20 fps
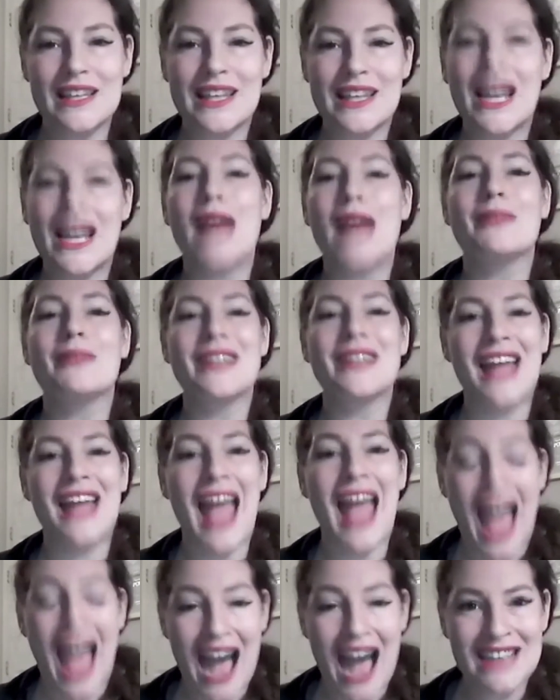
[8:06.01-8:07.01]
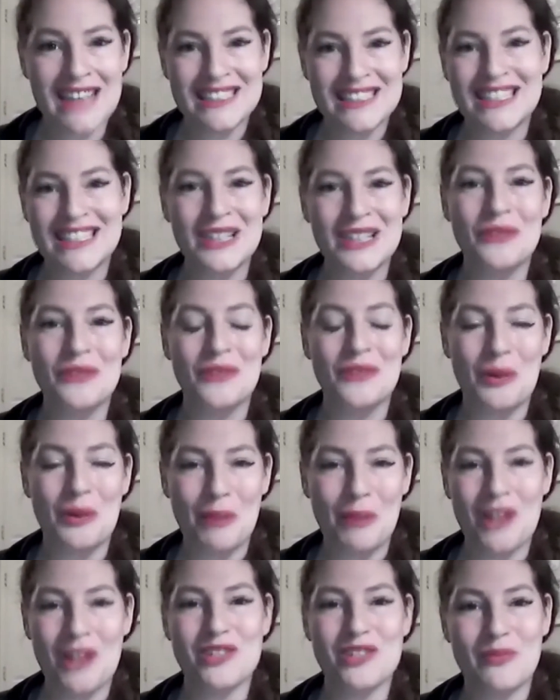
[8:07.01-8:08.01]
that I'm going to ask you for a
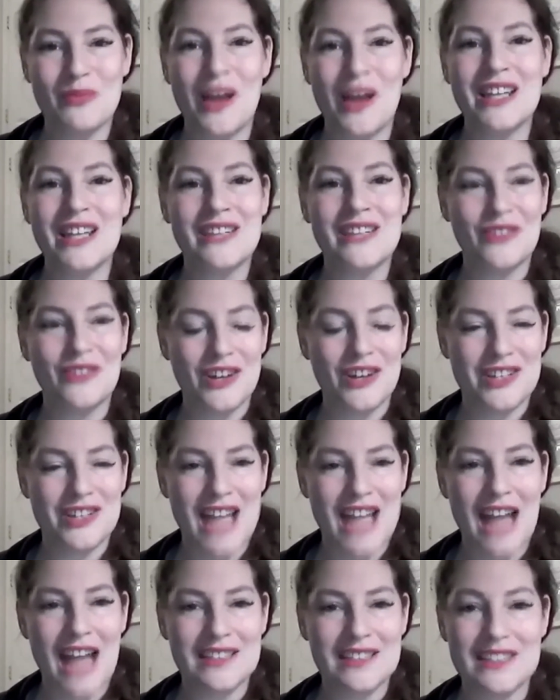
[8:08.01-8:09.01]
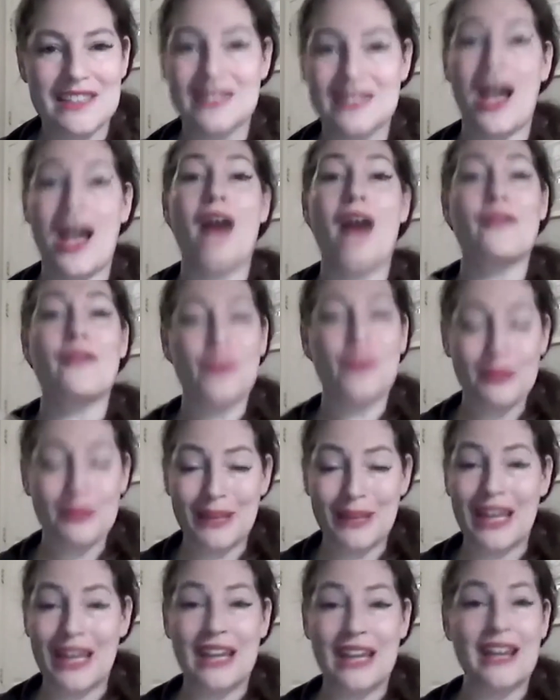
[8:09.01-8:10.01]
bunch of money for your taxes. Not for
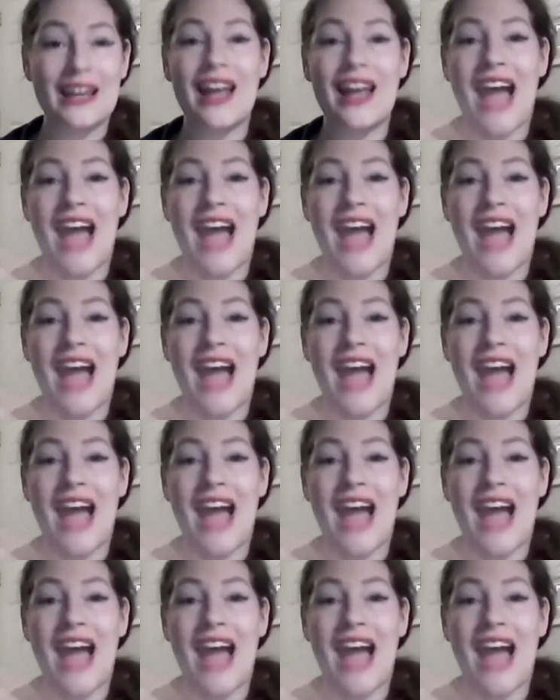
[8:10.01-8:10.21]
me.